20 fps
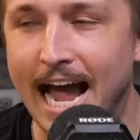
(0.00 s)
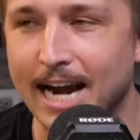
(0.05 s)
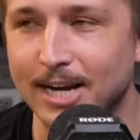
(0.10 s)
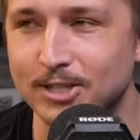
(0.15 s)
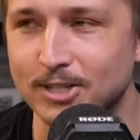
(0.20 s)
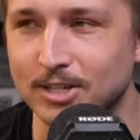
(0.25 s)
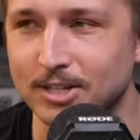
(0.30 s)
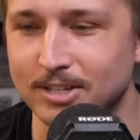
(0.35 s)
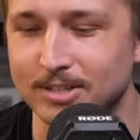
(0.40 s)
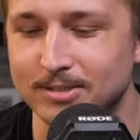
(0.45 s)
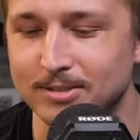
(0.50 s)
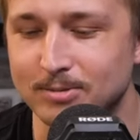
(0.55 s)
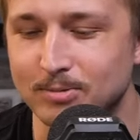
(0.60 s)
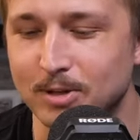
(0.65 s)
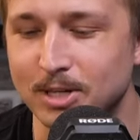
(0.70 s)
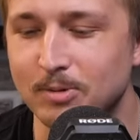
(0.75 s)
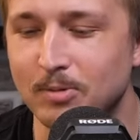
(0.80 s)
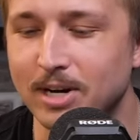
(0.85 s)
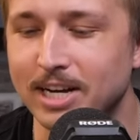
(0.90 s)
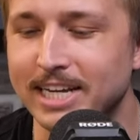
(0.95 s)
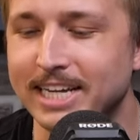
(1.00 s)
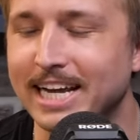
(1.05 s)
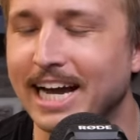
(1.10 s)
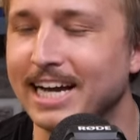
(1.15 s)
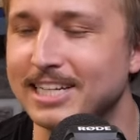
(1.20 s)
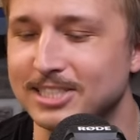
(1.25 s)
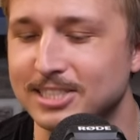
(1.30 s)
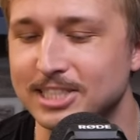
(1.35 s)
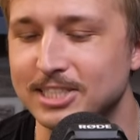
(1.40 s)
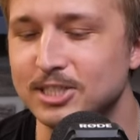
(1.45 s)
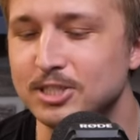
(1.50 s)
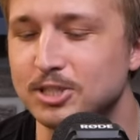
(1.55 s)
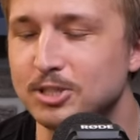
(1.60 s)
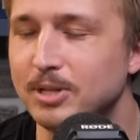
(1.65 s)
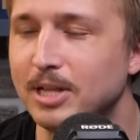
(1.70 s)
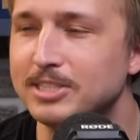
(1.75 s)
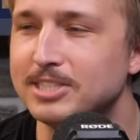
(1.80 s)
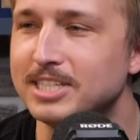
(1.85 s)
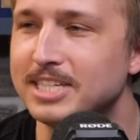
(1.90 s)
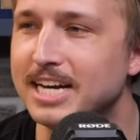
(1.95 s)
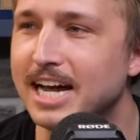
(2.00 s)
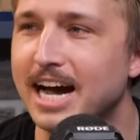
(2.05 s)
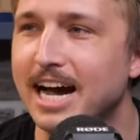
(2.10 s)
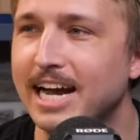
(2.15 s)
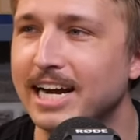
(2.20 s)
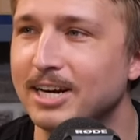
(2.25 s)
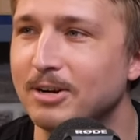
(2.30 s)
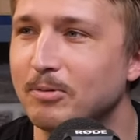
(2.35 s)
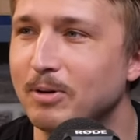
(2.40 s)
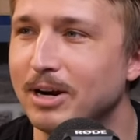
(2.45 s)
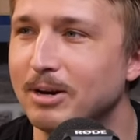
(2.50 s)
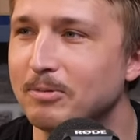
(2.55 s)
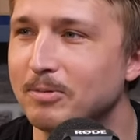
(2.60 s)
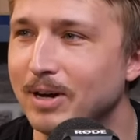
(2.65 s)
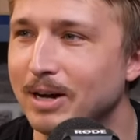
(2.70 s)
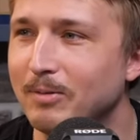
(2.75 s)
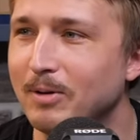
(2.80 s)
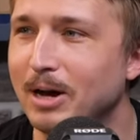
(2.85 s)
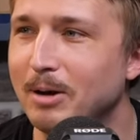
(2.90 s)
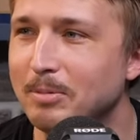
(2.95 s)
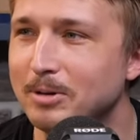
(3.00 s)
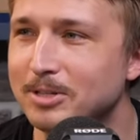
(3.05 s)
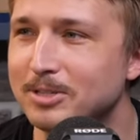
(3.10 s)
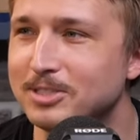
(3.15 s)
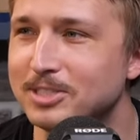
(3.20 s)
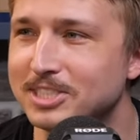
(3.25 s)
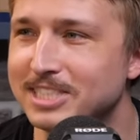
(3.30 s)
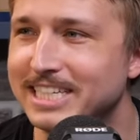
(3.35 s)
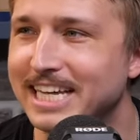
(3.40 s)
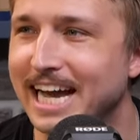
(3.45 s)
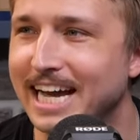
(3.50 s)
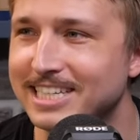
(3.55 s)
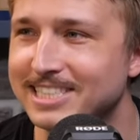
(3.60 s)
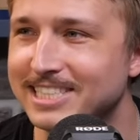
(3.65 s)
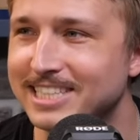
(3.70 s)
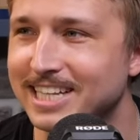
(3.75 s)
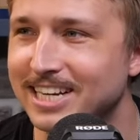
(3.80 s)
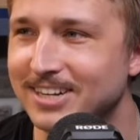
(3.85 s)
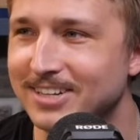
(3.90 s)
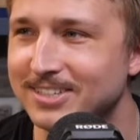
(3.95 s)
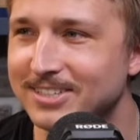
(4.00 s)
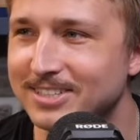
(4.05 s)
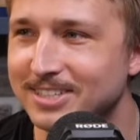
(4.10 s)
actor. What do you want to guess? This is 2009. What, what, how about you just guess and then I'll.